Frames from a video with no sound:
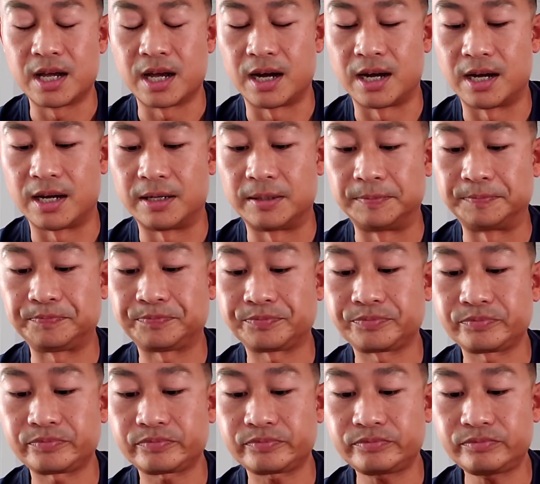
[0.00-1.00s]

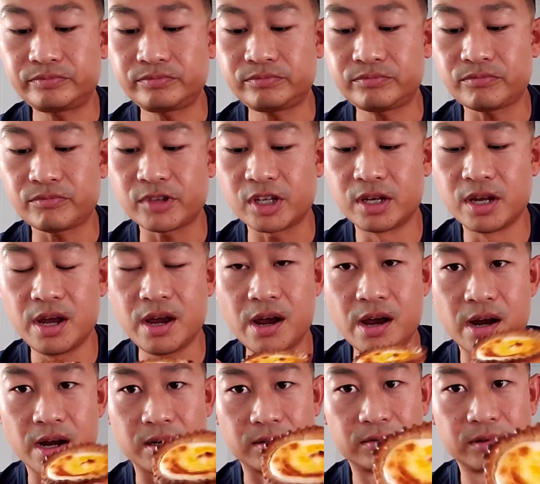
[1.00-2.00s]

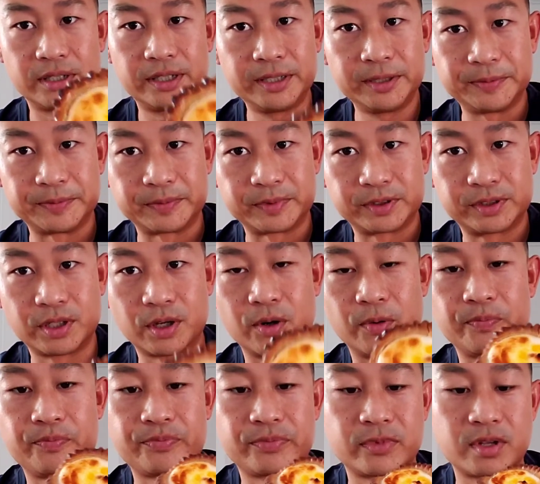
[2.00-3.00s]
Yeah, right?
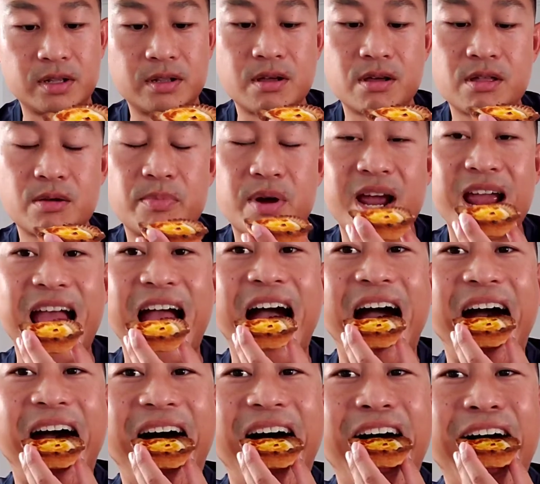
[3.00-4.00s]
So another bite.
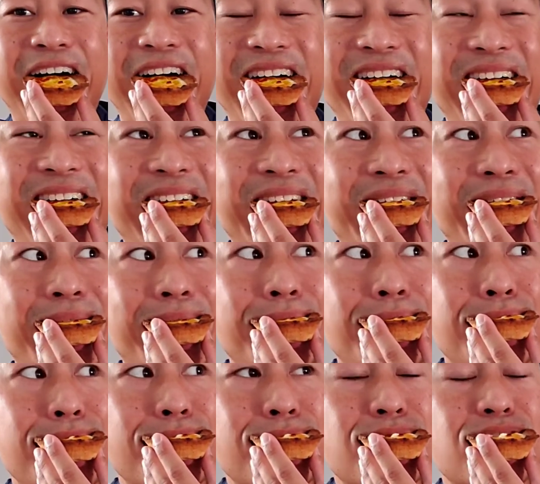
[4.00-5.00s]

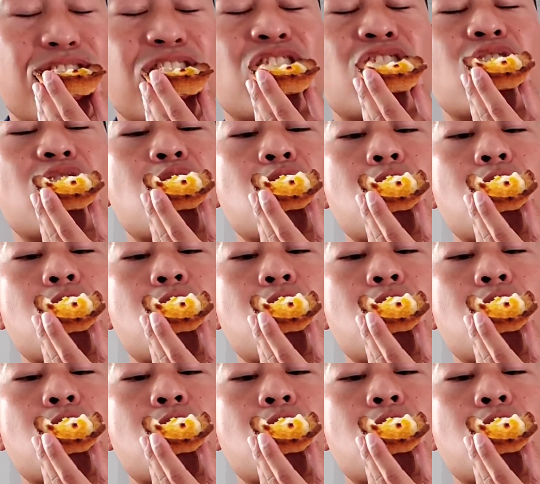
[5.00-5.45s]
Oh,